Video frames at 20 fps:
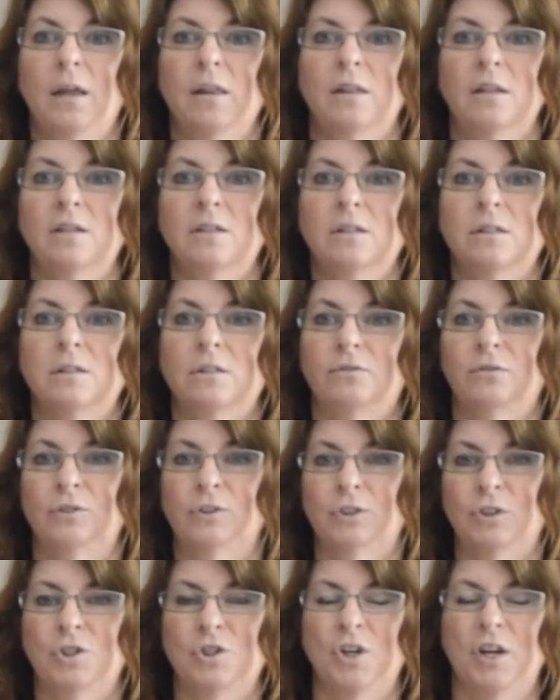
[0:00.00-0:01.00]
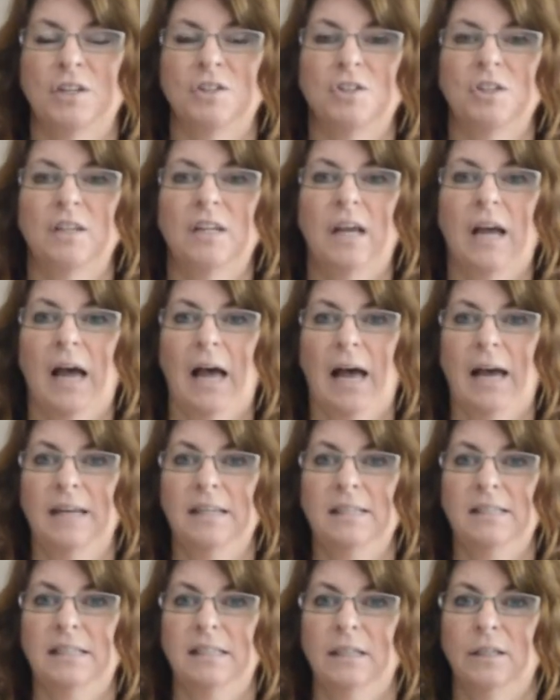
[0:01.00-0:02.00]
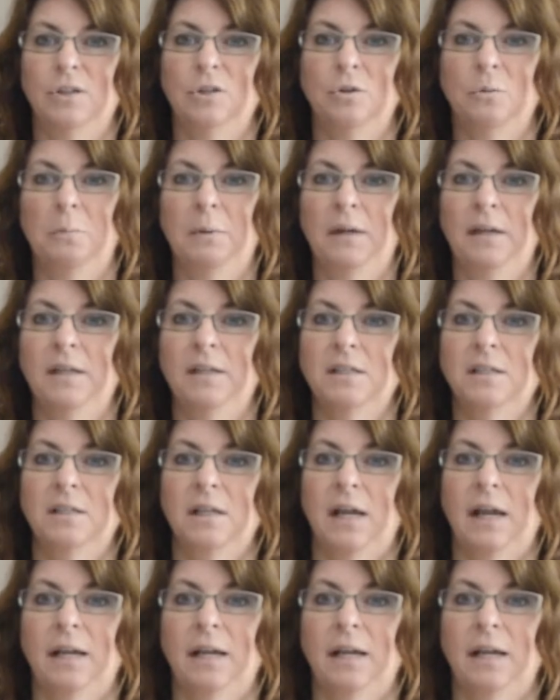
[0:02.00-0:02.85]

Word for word: This is for judging, IDing your piece,